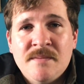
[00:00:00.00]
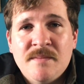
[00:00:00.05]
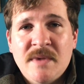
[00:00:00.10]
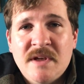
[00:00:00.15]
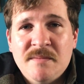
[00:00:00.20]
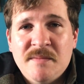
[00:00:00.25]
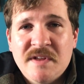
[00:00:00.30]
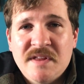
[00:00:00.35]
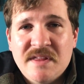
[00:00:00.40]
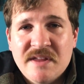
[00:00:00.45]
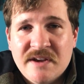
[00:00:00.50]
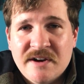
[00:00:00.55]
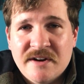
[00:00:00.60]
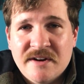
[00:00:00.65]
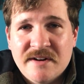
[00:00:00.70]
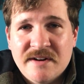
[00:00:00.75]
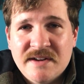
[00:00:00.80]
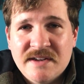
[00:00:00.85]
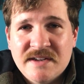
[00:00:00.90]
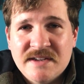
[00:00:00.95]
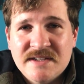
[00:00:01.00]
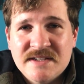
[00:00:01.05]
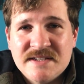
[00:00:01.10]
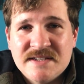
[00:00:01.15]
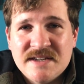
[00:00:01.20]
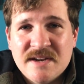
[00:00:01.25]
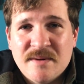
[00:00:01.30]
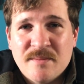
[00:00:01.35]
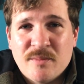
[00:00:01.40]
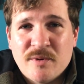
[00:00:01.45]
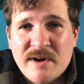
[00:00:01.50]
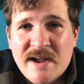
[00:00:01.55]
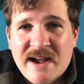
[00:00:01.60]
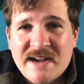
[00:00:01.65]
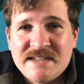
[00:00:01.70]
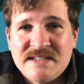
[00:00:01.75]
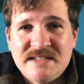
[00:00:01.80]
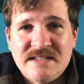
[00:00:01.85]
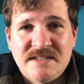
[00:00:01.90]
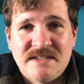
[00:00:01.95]
Maybe there is a
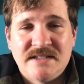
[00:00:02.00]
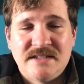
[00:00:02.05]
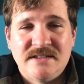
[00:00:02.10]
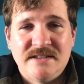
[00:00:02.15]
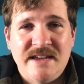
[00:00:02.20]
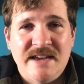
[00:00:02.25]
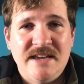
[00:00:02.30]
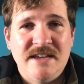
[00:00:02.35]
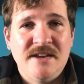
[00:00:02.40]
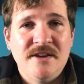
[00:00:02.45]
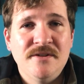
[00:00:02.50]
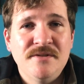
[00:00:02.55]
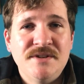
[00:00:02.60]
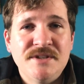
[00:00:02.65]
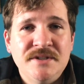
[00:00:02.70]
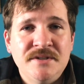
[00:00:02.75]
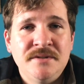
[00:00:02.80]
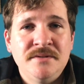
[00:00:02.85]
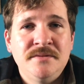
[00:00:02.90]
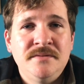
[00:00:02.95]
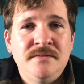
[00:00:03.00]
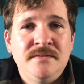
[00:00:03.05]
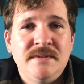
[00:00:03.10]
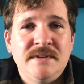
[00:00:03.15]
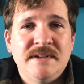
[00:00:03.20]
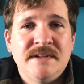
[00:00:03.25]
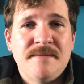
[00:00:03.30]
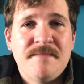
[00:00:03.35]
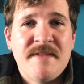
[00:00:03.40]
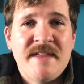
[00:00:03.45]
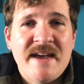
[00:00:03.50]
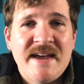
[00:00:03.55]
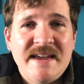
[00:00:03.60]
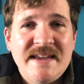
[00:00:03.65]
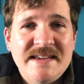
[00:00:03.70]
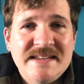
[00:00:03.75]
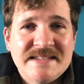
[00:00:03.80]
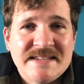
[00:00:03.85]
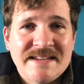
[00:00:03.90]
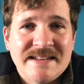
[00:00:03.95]
practice that you do um, that
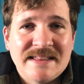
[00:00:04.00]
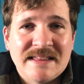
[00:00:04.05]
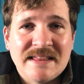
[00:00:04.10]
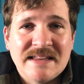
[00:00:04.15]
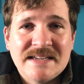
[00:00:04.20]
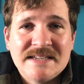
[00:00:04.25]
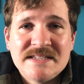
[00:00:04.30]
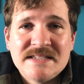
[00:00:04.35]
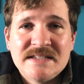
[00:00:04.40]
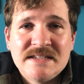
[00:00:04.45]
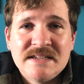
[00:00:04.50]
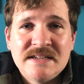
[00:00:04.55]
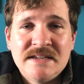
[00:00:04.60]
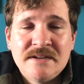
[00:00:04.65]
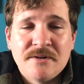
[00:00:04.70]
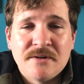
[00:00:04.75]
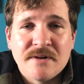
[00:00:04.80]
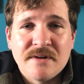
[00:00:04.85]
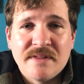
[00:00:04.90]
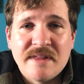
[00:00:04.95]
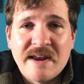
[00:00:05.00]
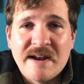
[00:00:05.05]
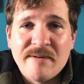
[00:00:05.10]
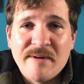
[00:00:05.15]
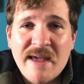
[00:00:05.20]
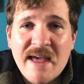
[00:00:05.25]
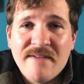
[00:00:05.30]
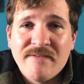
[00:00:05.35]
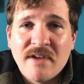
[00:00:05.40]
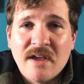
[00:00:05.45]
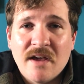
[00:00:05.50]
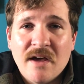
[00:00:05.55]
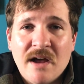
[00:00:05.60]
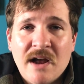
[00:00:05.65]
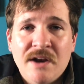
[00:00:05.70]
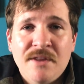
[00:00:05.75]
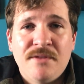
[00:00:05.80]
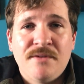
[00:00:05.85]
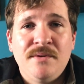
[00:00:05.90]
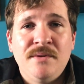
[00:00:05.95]
isn't listed or that we haven't
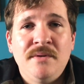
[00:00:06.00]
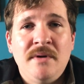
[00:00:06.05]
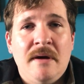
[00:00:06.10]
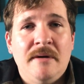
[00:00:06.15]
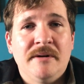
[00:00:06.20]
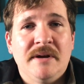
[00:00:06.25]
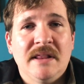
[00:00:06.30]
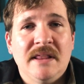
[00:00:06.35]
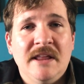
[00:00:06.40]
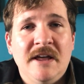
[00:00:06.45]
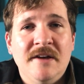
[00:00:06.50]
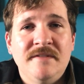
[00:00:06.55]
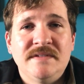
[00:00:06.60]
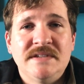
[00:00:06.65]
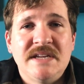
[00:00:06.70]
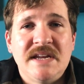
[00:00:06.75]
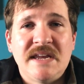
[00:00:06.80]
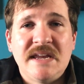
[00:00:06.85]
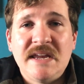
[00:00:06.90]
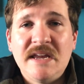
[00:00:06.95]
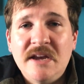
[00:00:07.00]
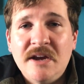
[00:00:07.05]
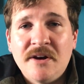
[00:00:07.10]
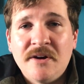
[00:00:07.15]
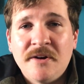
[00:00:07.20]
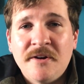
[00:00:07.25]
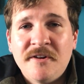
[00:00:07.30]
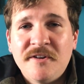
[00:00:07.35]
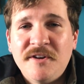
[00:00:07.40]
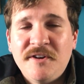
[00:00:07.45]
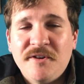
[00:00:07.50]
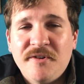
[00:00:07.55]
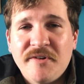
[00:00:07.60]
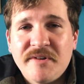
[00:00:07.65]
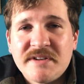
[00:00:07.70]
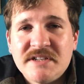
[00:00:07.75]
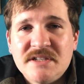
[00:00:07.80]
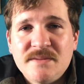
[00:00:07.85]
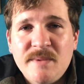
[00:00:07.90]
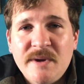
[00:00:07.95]
gone through. I would love to hear your
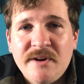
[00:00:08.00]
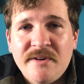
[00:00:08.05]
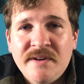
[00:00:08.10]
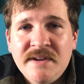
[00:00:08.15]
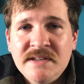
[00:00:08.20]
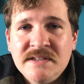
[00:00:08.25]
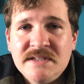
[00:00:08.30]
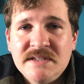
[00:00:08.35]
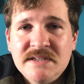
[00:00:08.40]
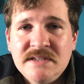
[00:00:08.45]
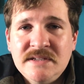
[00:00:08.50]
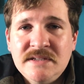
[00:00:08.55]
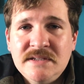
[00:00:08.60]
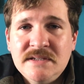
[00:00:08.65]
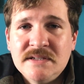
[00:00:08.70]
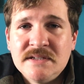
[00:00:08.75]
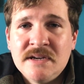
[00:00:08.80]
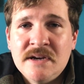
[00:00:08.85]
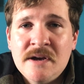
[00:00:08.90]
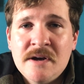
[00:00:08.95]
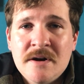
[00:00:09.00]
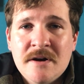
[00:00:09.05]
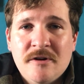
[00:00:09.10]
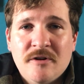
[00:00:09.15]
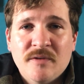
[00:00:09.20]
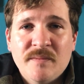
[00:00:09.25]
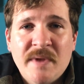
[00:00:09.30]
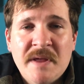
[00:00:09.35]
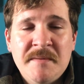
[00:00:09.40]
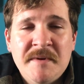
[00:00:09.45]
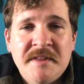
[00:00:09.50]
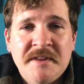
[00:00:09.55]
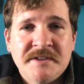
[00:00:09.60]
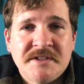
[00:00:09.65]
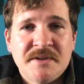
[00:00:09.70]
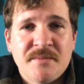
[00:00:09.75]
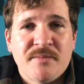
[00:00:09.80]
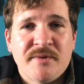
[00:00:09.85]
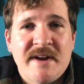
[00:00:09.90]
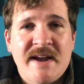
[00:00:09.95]
experiences. Or maybe
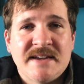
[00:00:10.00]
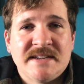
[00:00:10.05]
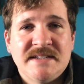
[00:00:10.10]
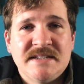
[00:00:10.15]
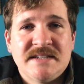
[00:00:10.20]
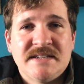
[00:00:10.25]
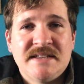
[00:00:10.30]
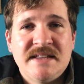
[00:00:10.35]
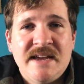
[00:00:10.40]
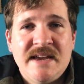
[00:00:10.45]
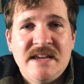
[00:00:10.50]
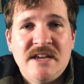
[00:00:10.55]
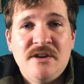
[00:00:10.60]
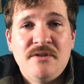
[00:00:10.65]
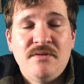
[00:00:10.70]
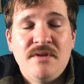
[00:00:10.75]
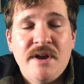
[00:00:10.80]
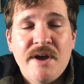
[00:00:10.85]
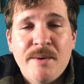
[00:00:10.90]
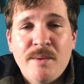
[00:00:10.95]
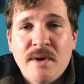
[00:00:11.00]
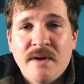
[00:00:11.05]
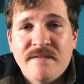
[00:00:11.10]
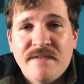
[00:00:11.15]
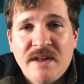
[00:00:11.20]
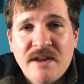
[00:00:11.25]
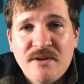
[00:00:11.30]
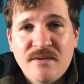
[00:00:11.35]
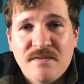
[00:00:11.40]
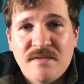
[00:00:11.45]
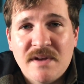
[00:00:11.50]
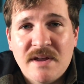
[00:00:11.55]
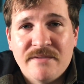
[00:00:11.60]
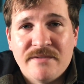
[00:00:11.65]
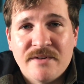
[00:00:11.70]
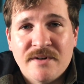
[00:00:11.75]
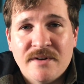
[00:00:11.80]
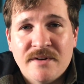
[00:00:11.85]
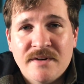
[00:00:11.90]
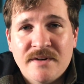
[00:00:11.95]
there's a practice that you know of that you've
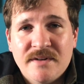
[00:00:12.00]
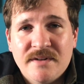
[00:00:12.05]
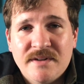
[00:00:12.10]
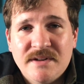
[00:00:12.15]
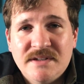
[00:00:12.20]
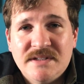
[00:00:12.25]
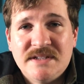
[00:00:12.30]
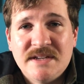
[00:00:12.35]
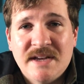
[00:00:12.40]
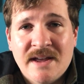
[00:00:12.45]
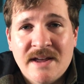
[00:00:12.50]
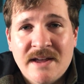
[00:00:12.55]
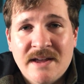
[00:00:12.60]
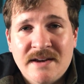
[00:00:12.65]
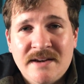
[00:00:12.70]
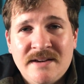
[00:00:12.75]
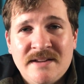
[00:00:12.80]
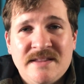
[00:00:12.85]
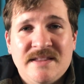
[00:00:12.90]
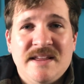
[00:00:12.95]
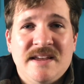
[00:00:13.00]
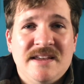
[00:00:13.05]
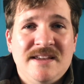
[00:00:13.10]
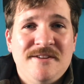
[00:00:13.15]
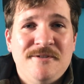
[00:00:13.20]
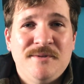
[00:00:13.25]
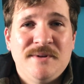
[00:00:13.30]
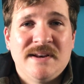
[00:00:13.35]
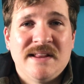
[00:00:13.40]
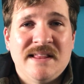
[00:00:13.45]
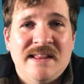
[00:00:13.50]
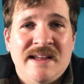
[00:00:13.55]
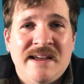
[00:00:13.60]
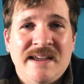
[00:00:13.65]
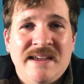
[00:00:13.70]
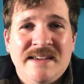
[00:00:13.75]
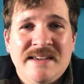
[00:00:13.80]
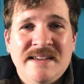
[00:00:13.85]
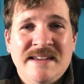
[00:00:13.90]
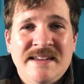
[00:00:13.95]
never done that you would
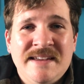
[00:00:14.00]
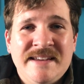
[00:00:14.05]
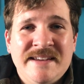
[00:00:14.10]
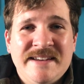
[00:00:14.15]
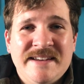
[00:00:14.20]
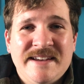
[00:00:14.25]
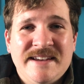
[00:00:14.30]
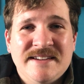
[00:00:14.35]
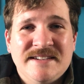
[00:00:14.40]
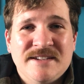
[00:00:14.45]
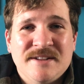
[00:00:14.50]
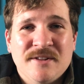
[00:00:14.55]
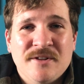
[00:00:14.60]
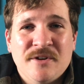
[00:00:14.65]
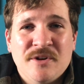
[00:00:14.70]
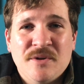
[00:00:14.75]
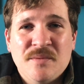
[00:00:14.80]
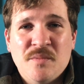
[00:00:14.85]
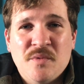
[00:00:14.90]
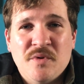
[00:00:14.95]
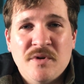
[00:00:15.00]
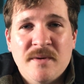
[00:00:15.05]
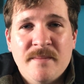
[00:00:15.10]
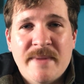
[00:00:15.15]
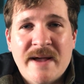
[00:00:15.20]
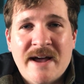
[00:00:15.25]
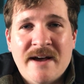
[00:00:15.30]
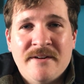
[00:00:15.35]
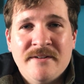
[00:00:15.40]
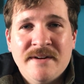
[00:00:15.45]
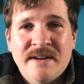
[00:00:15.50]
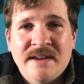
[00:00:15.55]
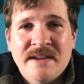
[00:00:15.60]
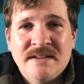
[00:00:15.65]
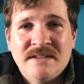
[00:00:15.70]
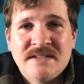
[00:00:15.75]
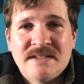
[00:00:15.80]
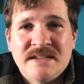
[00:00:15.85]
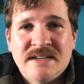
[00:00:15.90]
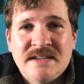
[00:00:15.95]
like uh, to learn more about,
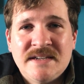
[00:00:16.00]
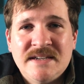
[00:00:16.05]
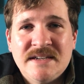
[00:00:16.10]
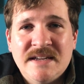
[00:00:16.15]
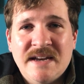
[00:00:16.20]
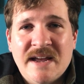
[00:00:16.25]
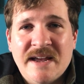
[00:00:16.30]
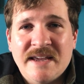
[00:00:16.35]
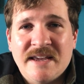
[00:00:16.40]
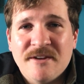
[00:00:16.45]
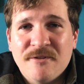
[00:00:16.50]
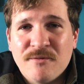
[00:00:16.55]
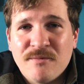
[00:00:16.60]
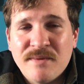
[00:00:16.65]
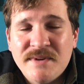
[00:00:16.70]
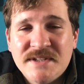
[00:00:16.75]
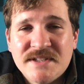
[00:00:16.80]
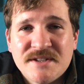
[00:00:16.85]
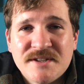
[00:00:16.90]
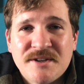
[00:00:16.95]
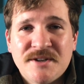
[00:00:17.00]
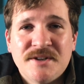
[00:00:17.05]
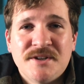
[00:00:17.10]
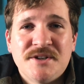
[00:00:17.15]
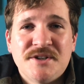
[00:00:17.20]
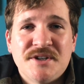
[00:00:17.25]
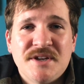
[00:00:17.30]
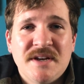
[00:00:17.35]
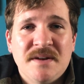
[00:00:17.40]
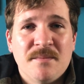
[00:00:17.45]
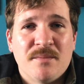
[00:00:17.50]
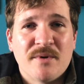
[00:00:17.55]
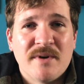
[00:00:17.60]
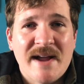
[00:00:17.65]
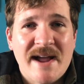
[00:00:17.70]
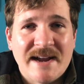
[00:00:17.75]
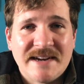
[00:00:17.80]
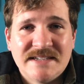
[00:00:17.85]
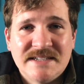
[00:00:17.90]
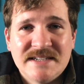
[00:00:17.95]
and, uh, and I can research and
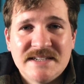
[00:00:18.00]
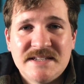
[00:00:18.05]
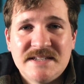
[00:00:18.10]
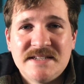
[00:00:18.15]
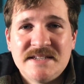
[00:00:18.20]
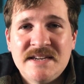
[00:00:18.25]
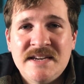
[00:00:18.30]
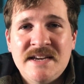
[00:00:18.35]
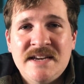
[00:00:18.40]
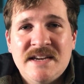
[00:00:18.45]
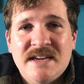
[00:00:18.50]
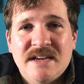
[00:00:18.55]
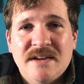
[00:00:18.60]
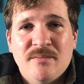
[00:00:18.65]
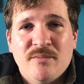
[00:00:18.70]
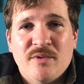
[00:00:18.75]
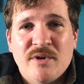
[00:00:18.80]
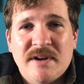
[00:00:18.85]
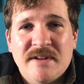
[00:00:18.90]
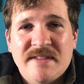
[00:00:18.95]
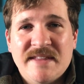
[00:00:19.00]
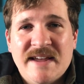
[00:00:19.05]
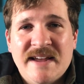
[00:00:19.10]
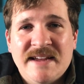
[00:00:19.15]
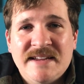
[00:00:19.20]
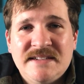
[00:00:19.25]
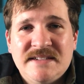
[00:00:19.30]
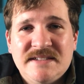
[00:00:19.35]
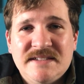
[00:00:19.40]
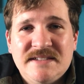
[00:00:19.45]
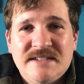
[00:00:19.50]
practice and bring that